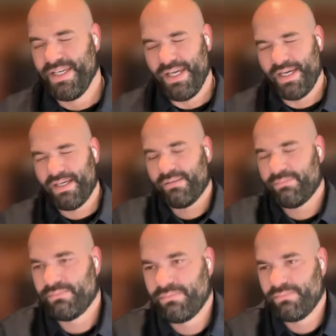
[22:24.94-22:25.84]

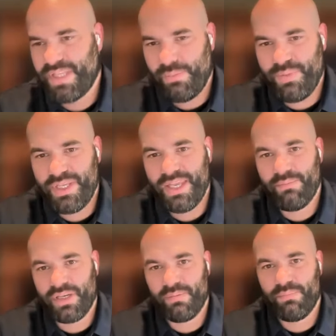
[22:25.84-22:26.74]
And that became
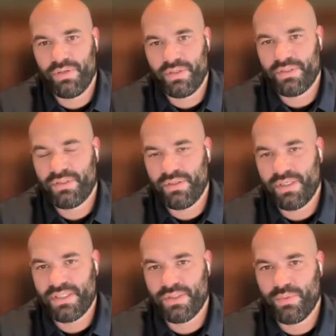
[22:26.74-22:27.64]
a component to
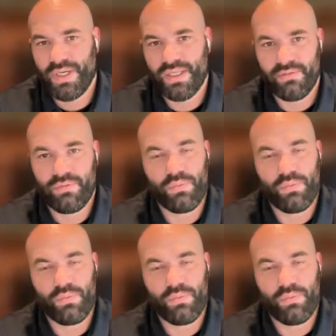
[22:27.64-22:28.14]
us as well of